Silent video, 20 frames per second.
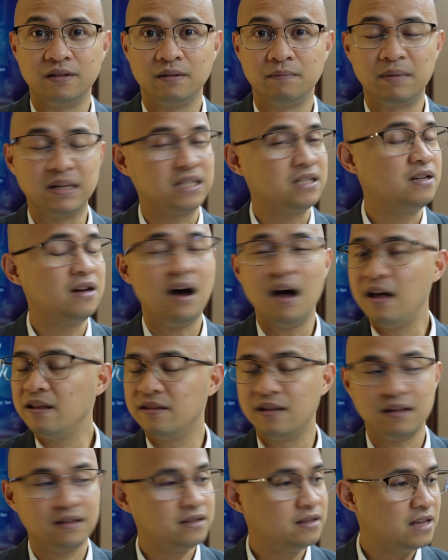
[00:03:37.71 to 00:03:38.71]
But
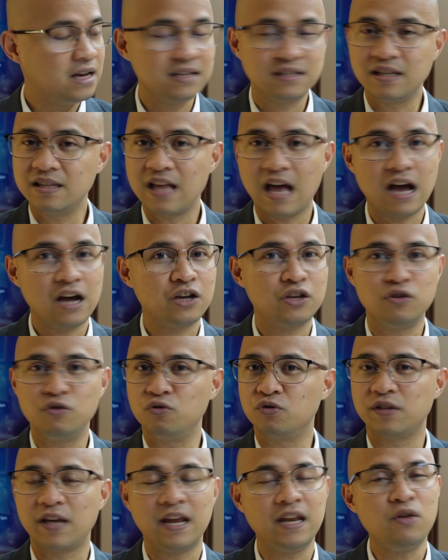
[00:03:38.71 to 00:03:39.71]
God doesn't
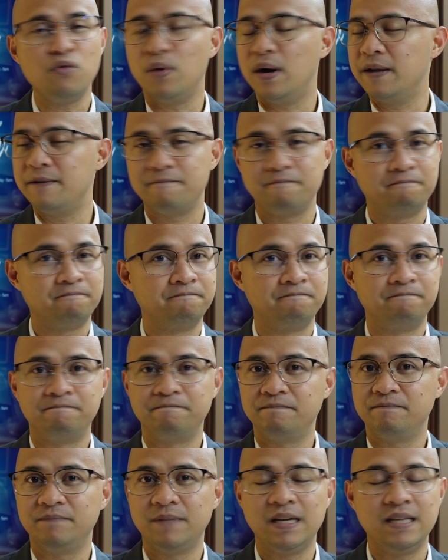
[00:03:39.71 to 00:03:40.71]
accuse anyone.
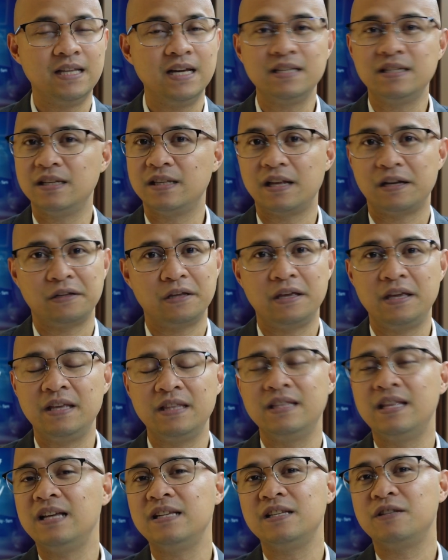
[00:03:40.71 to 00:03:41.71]
He
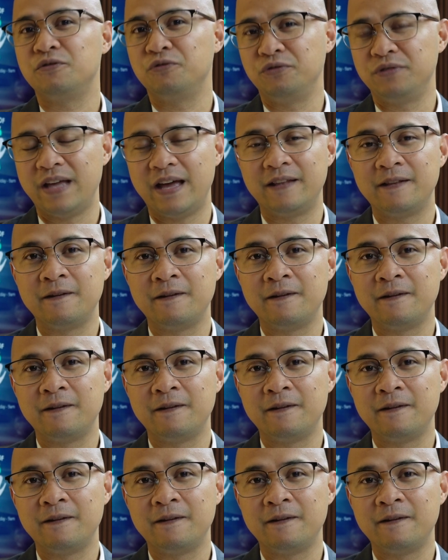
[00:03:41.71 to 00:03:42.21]
doesn't do that.